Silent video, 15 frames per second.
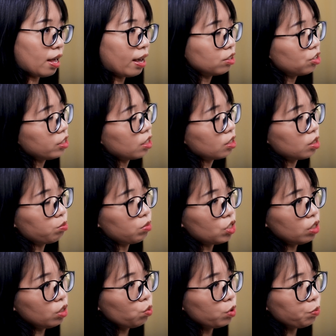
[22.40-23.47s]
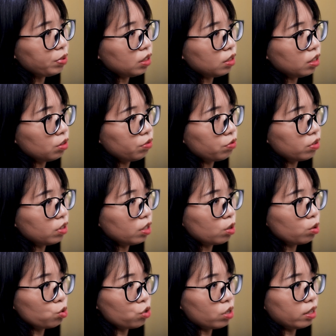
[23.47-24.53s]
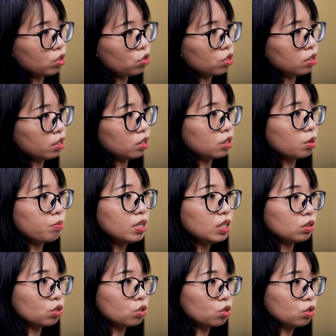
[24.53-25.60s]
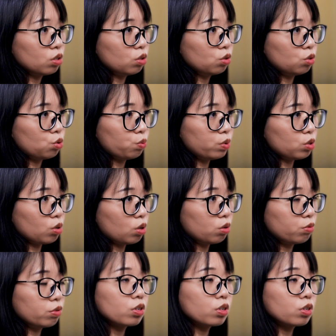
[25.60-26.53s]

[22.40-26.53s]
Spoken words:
At ESMT, we believe negotiation is a means to resolve